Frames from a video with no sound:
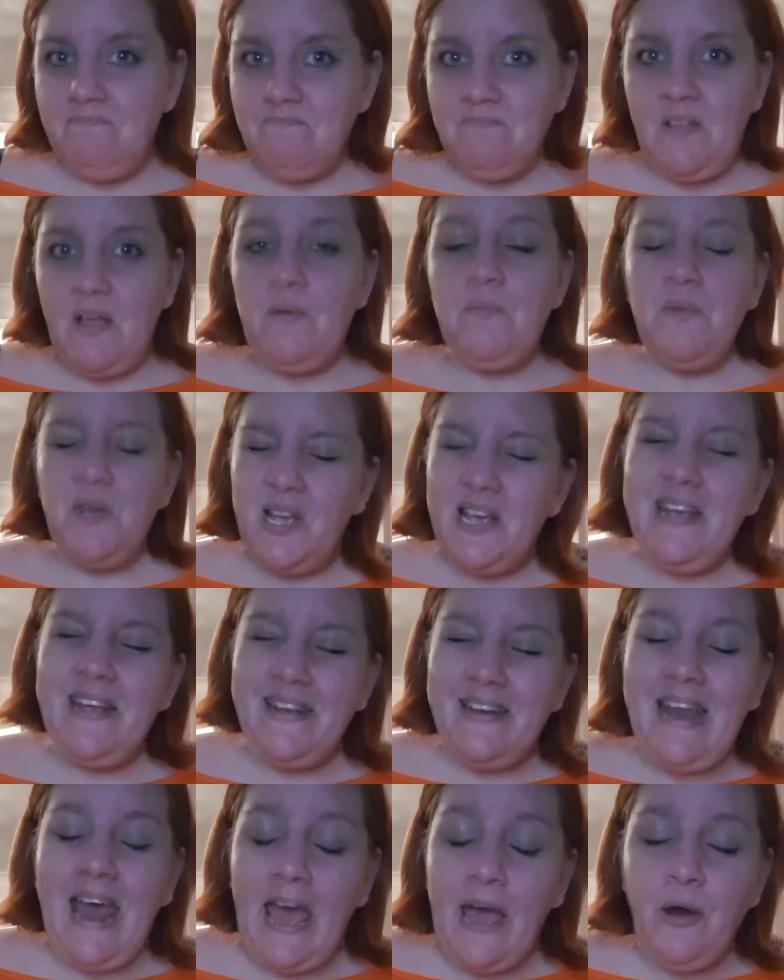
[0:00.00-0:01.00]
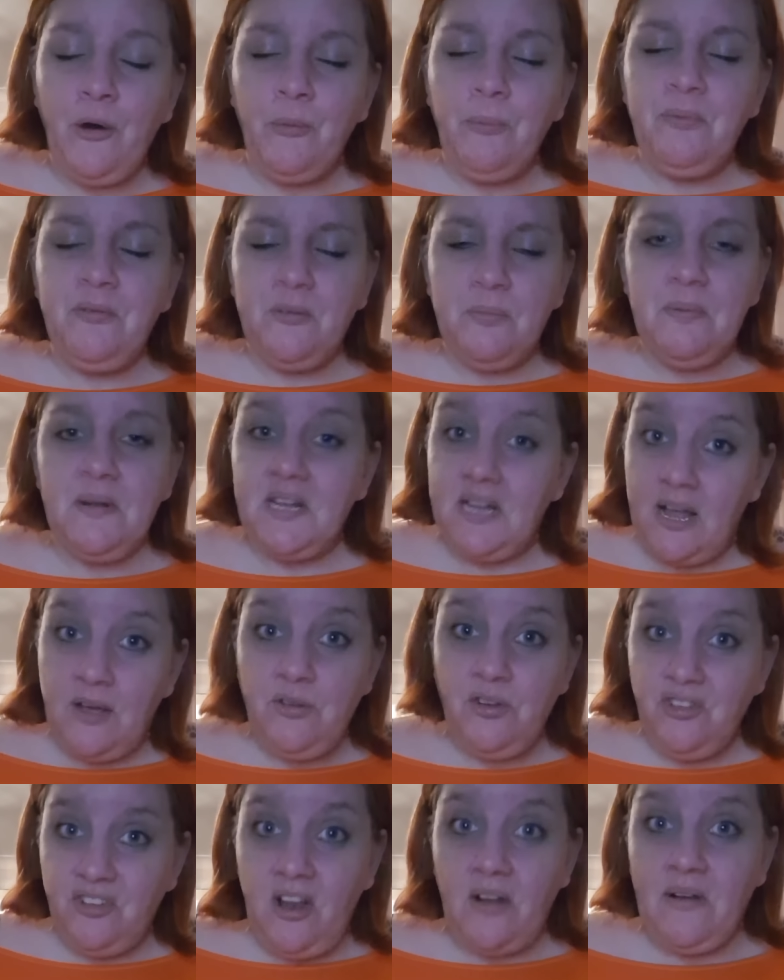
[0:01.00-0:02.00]
No, it helps, but no,
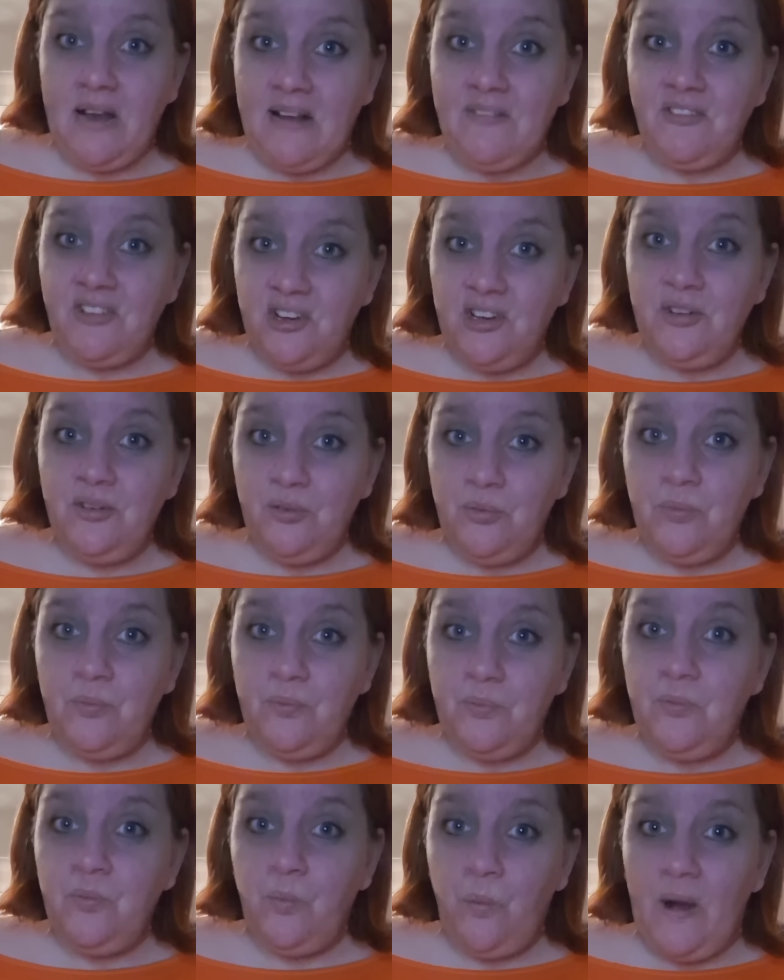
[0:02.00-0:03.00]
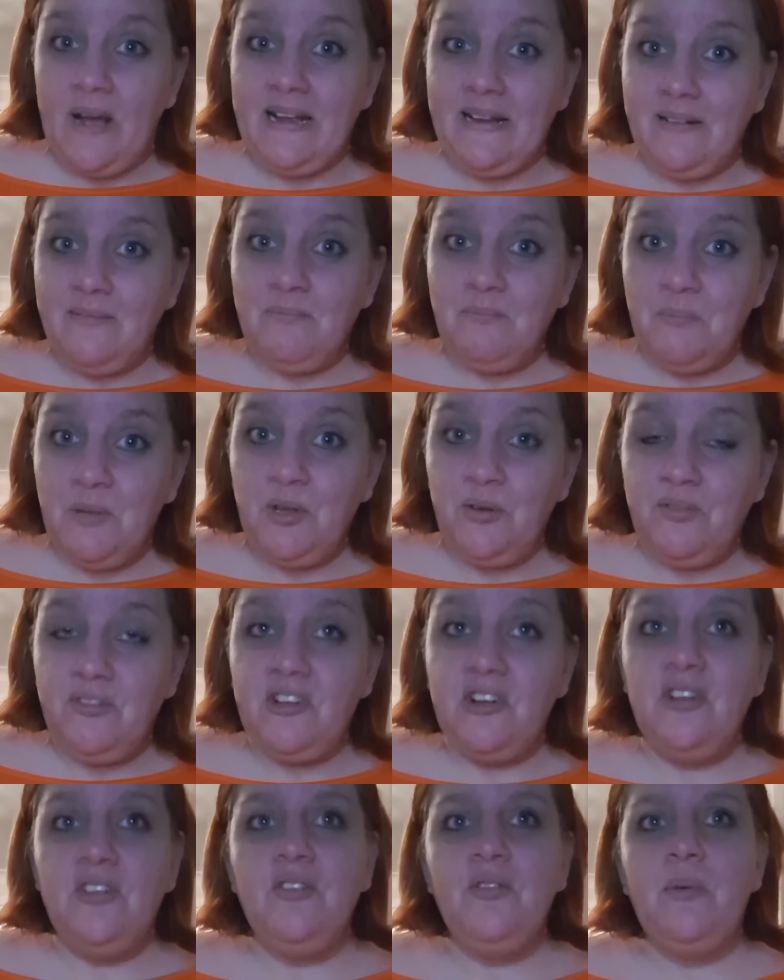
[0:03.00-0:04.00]
you don't have to lose weight, move
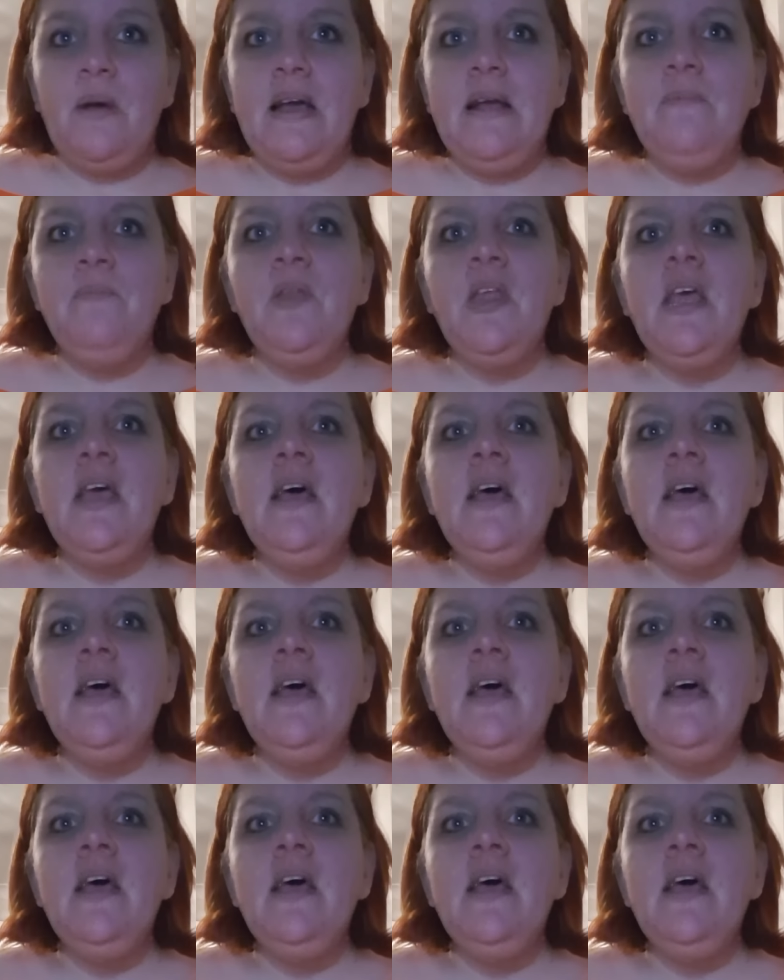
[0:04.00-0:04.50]
to lose weight.